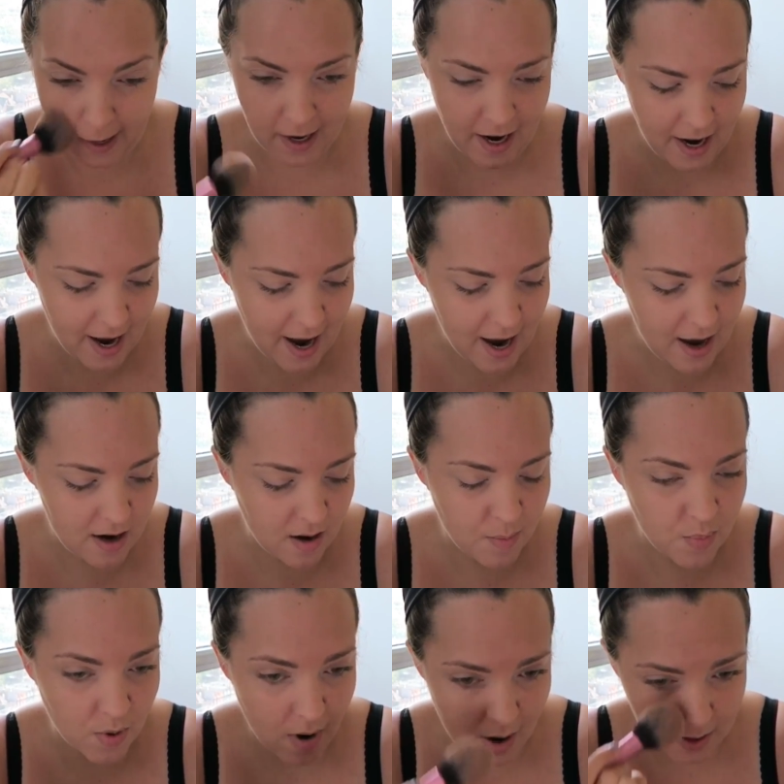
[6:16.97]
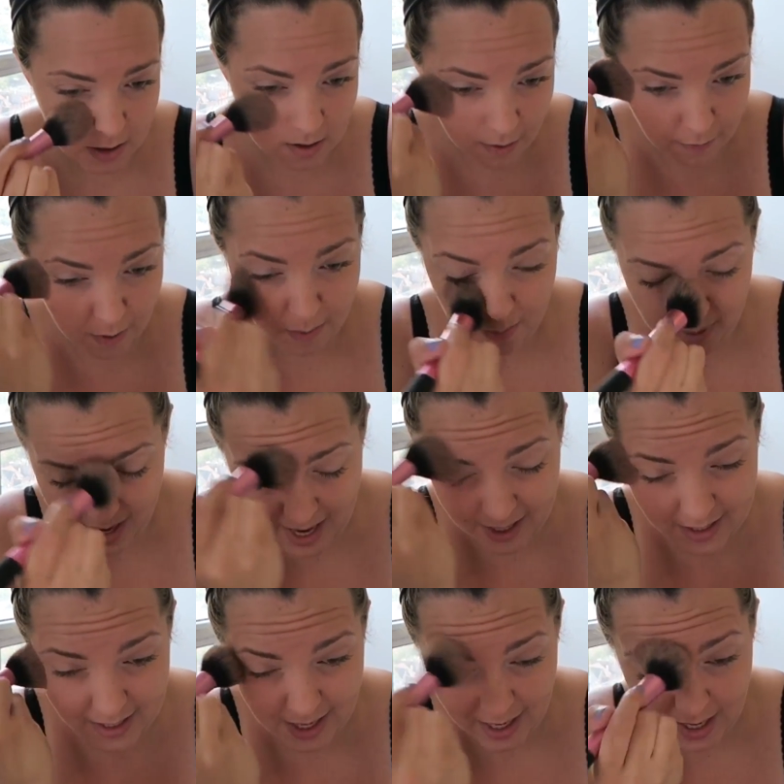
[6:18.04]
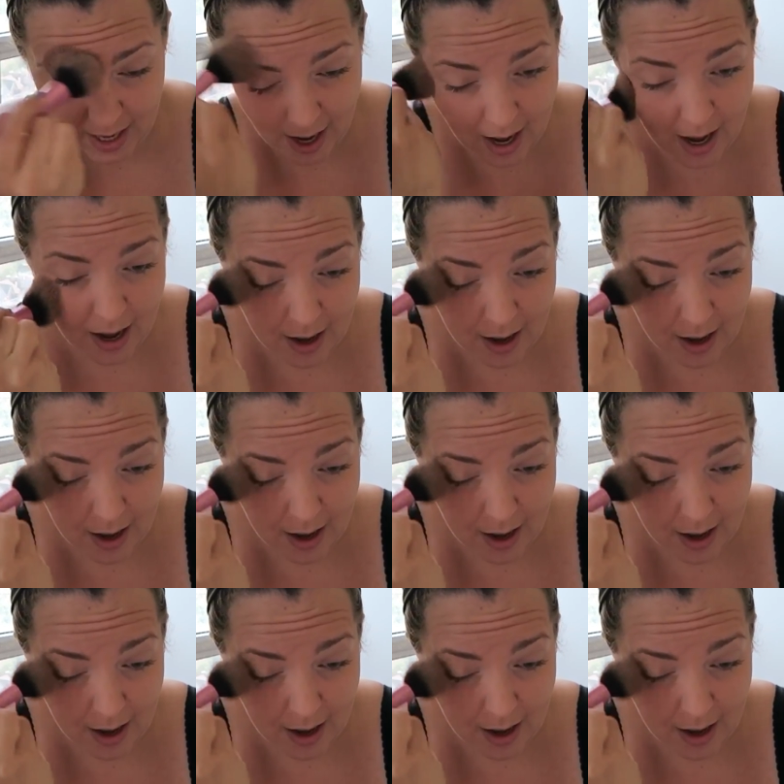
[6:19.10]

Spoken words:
And I had a bronzer from Pixie